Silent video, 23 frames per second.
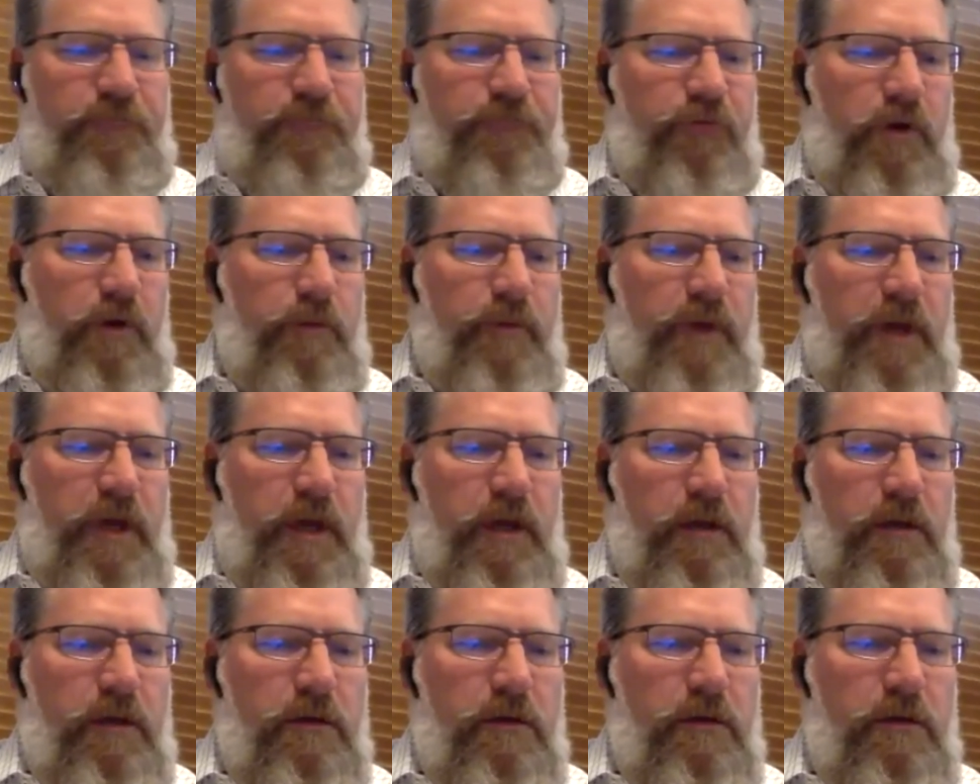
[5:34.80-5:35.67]
say from
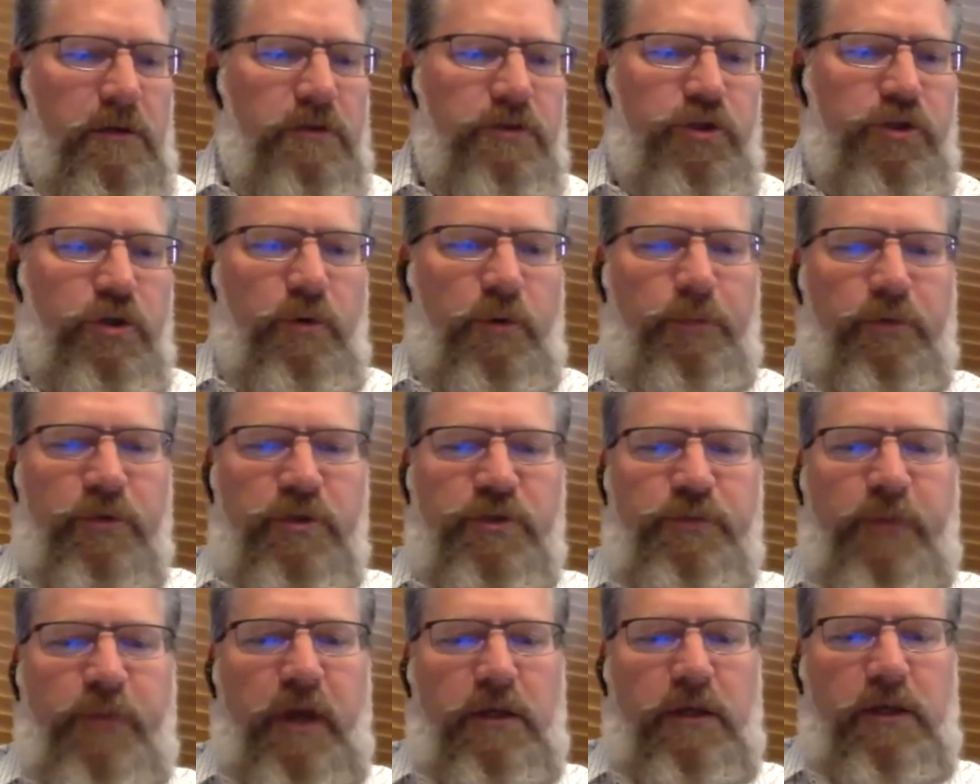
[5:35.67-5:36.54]
a consumer
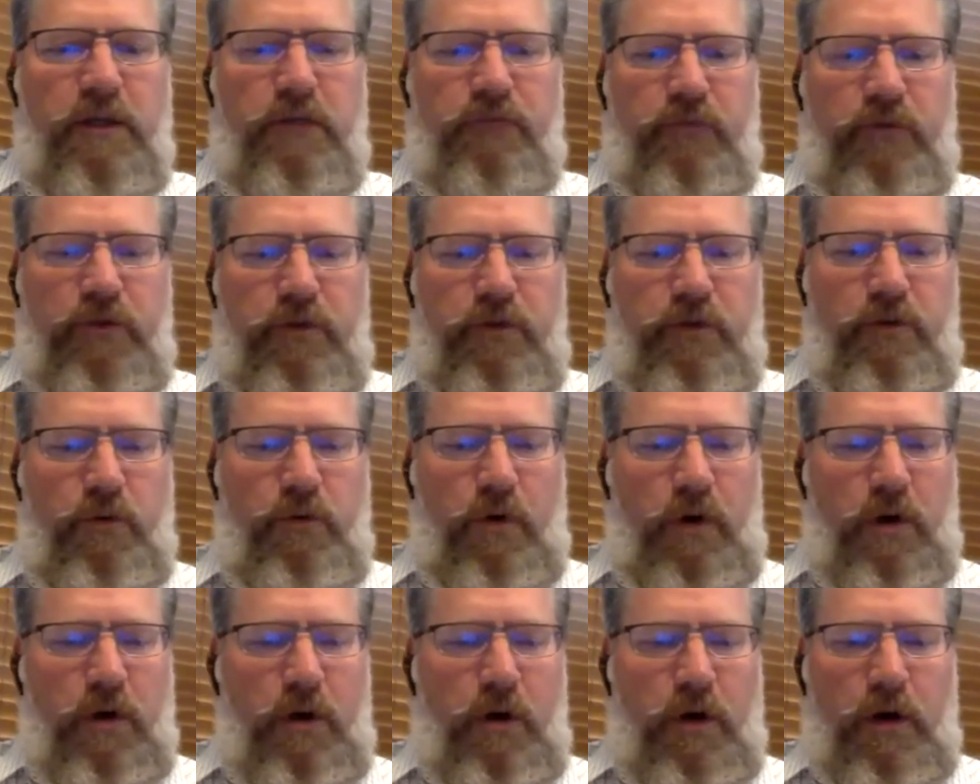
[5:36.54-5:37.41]
perspective, you
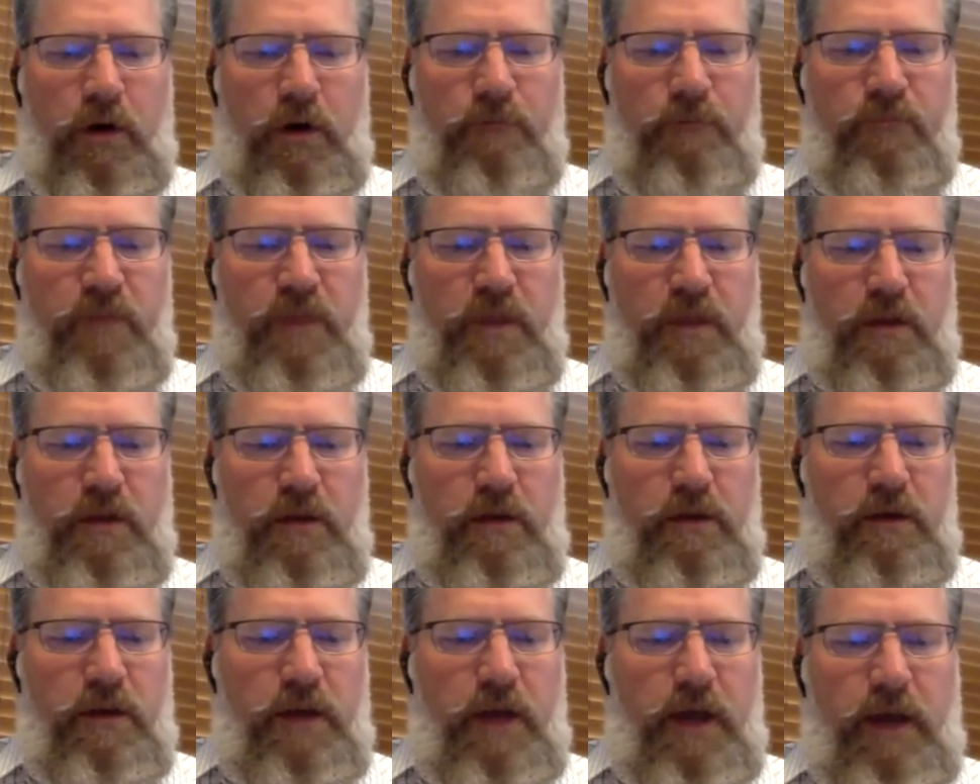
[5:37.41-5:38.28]
are
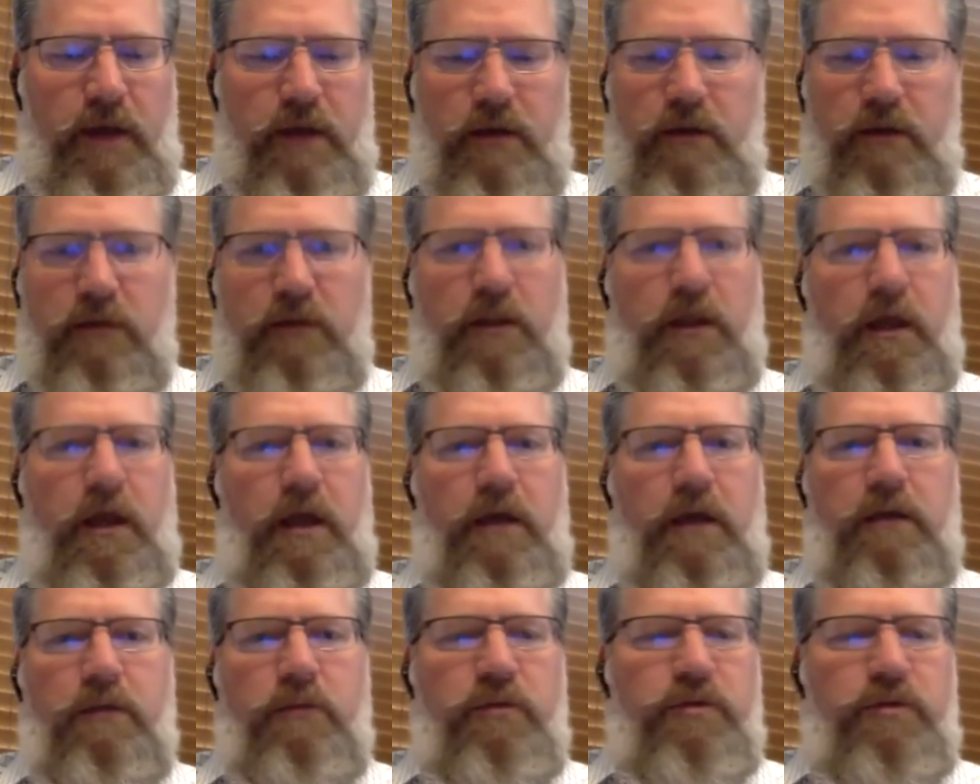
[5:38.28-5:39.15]
not
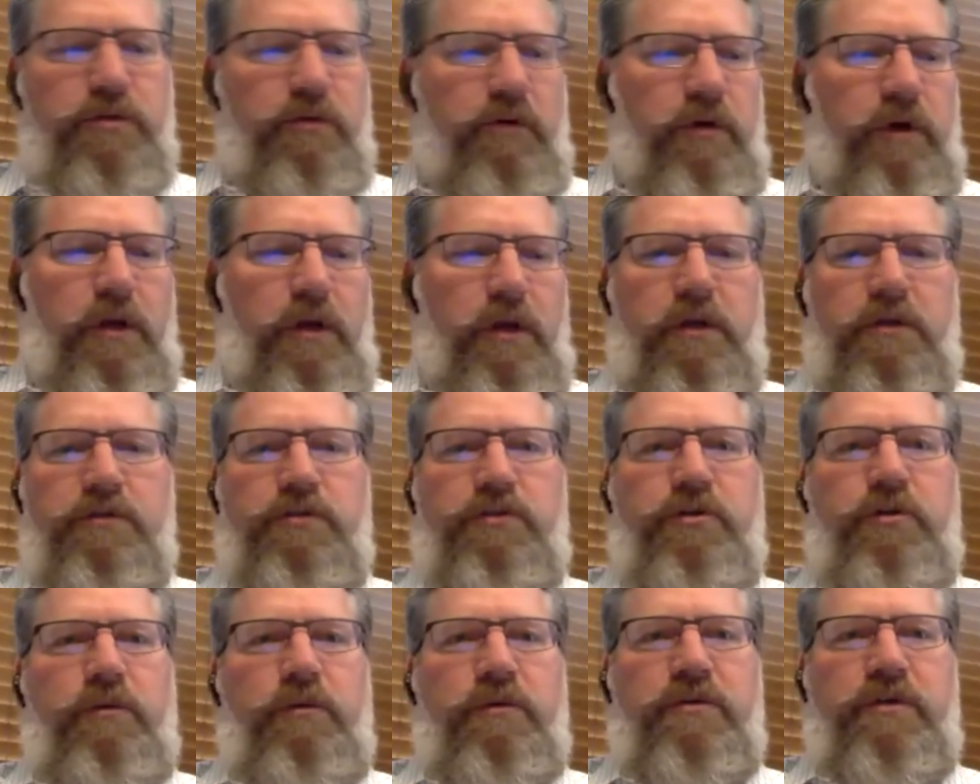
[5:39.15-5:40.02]
unlike the majority of
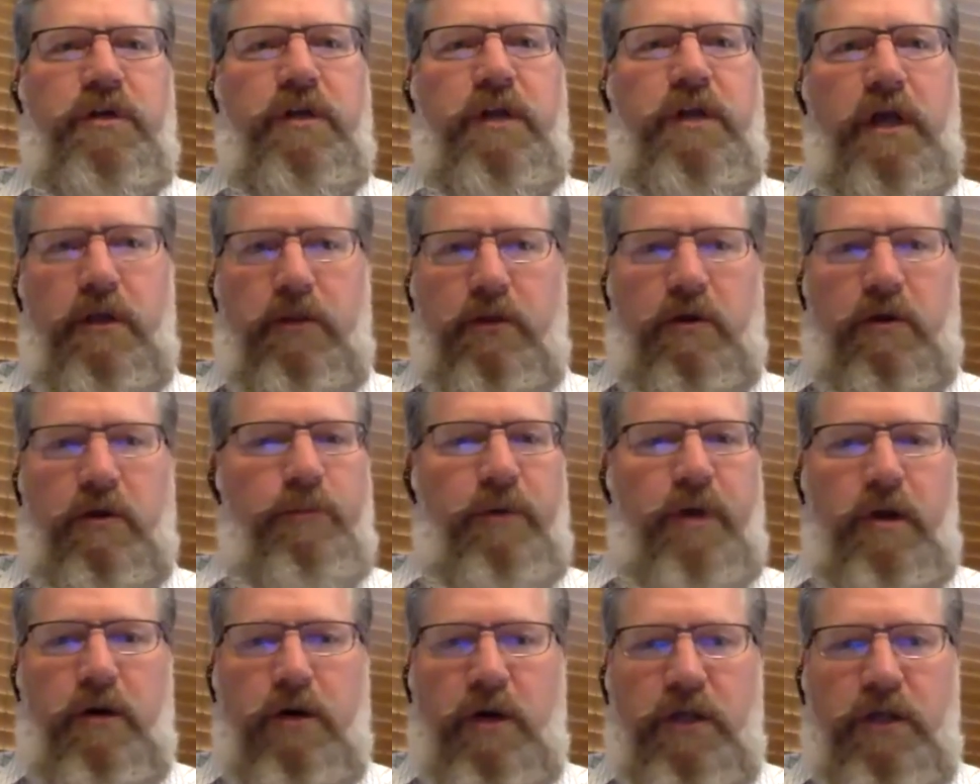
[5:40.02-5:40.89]
consumers today that are
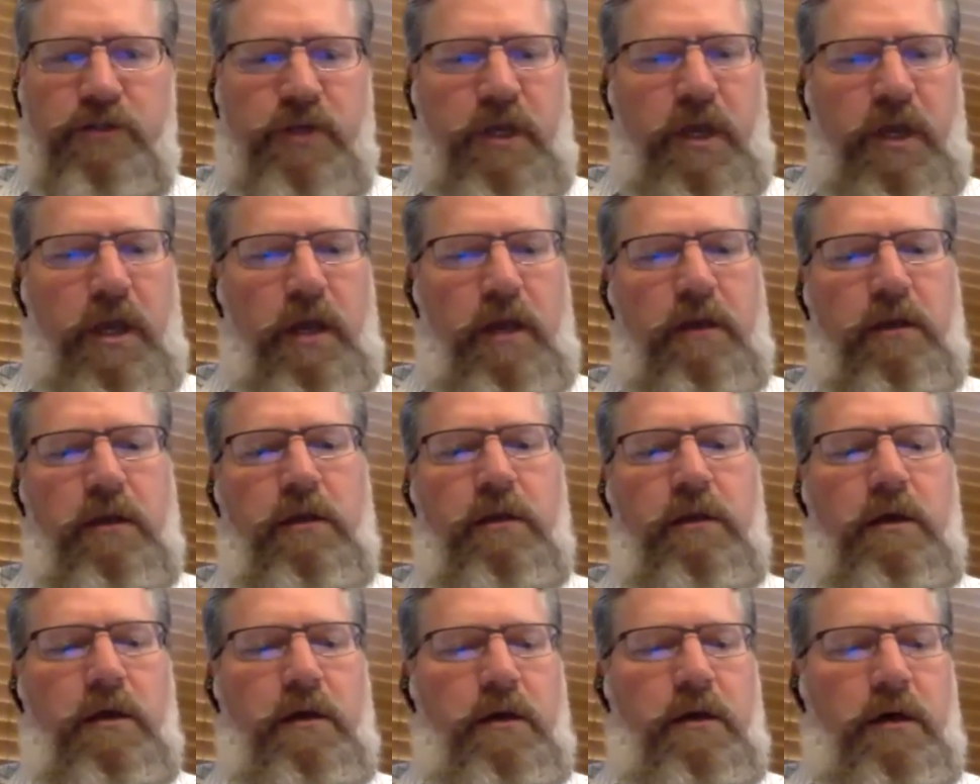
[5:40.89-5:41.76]
better educated,
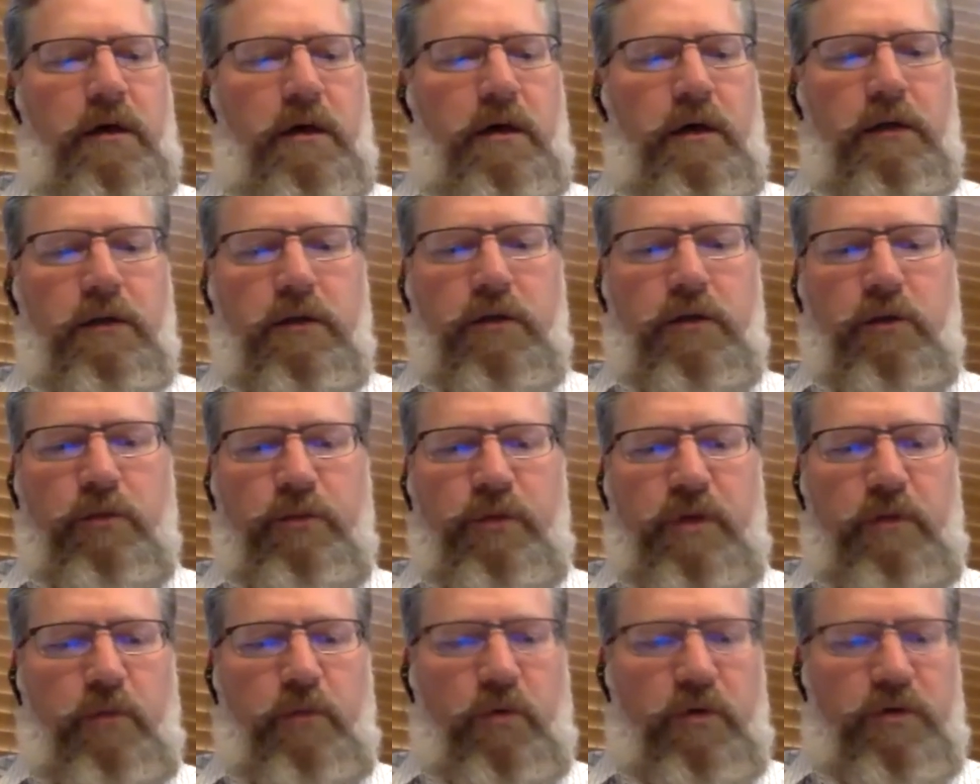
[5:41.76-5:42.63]
a little
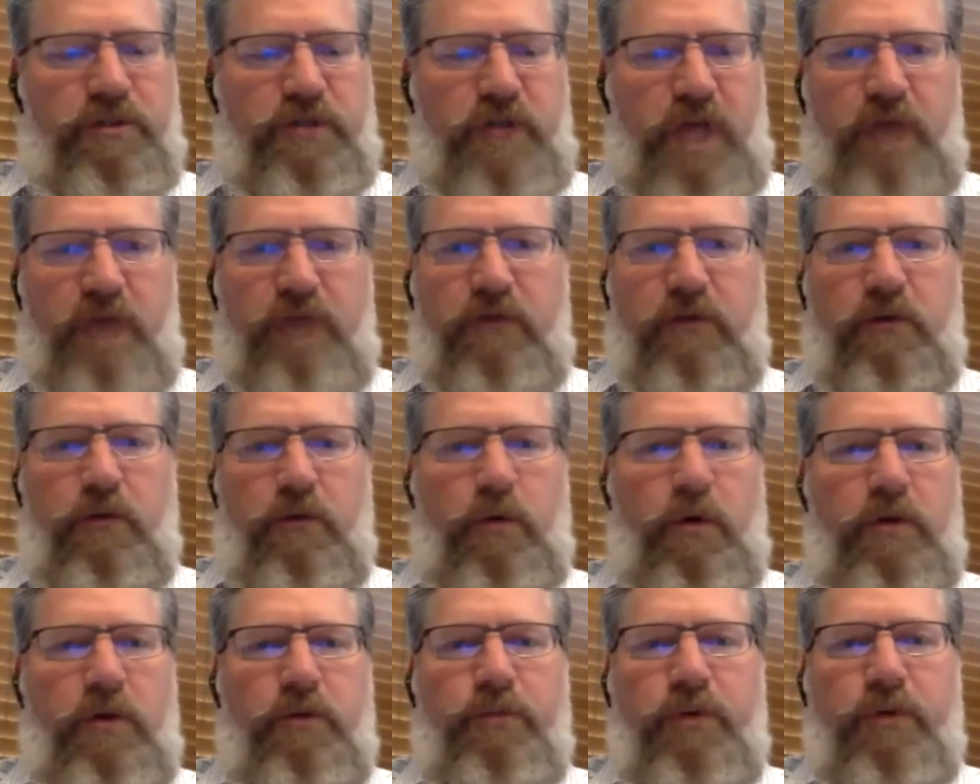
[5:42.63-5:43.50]
bit more savvy in the
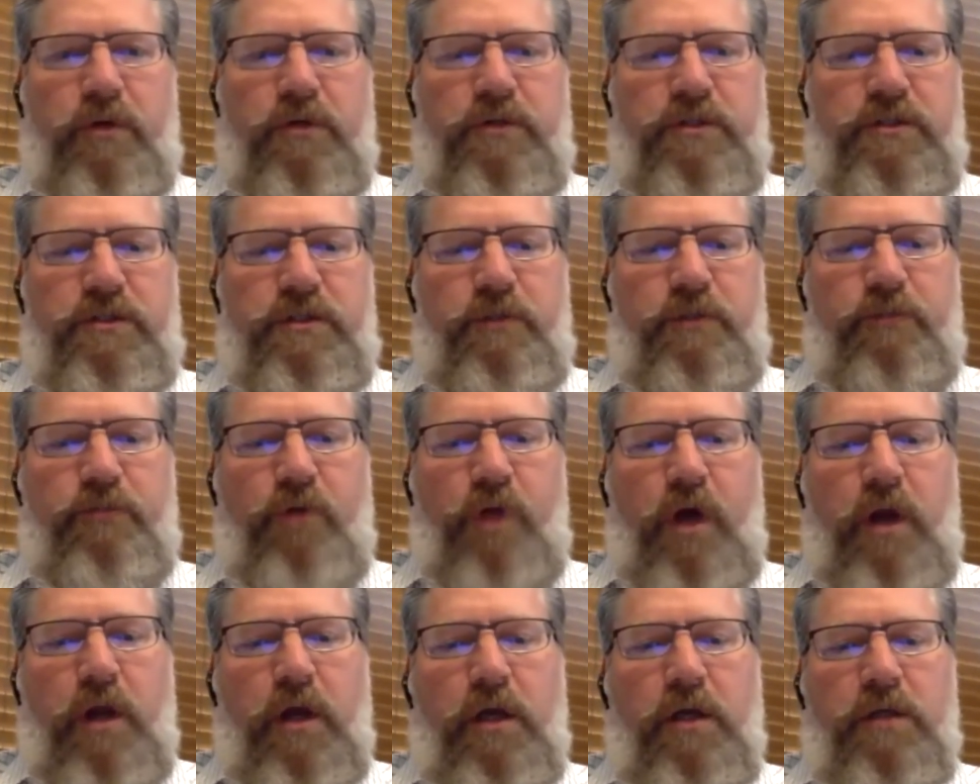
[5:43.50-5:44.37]
way they're purchasing
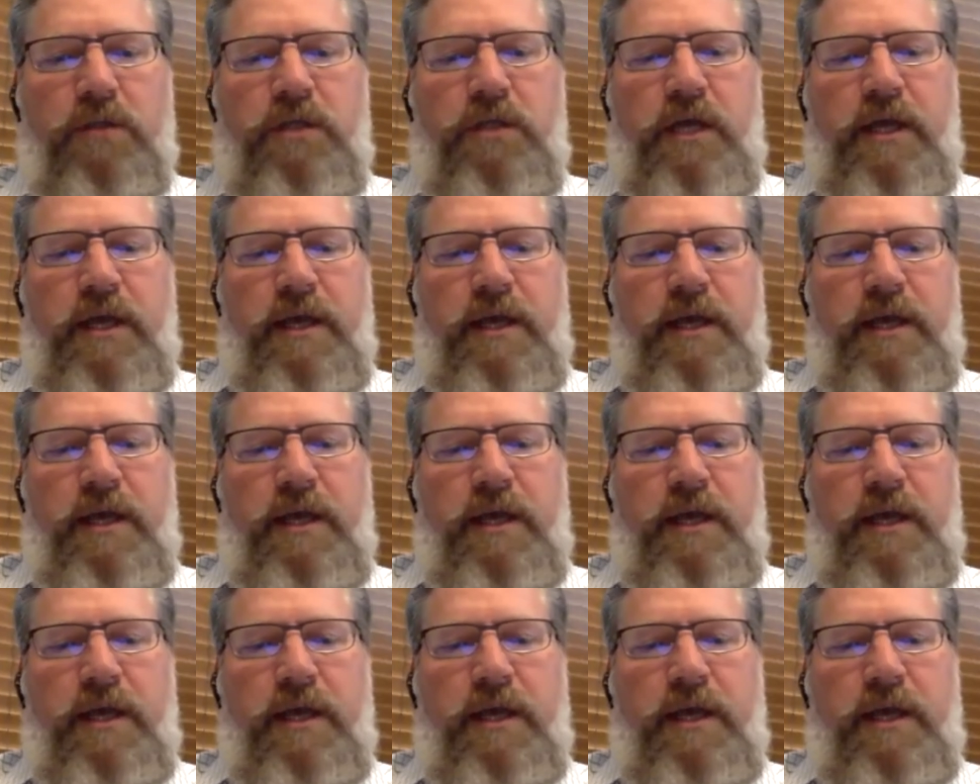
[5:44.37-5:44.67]
products.